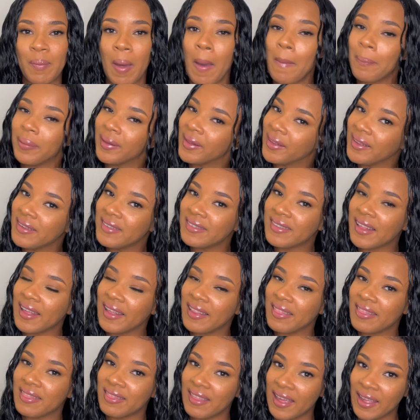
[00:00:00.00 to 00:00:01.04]
Please
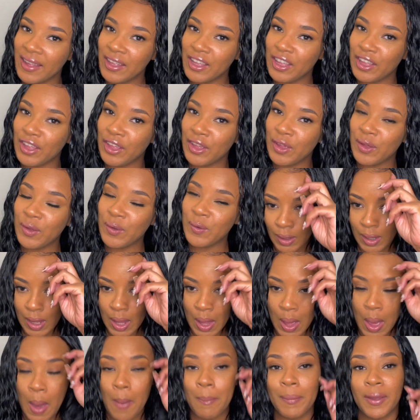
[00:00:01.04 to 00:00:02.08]
and thank you.
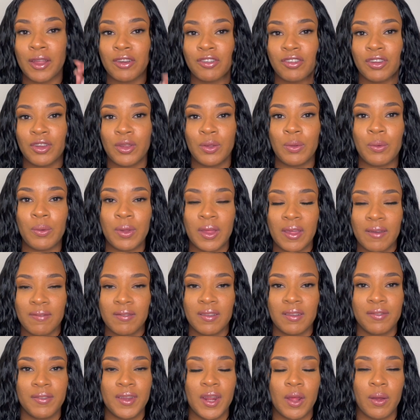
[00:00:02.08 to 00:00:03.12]
Make sure you give this
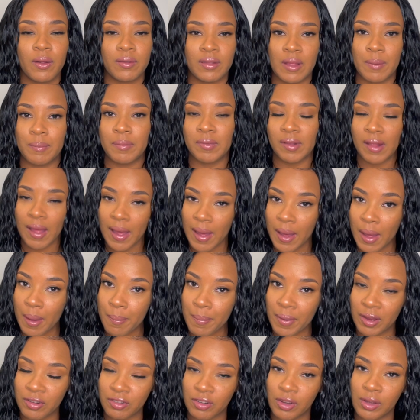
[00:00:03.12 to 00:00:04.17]
video a thumbs up.
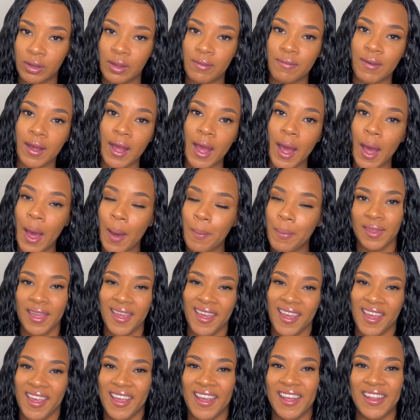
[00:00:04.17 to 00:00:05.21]
Make sure you leave a comment.
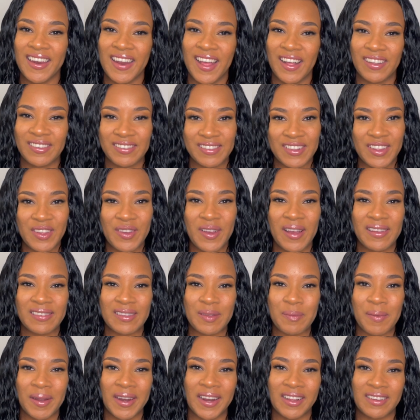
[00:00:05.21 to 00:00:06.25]
And I'll see you guys in
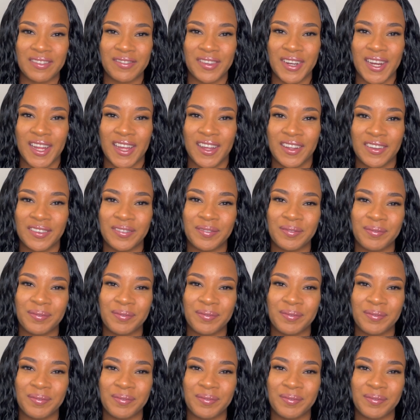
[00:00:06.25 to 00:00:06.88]
my next video.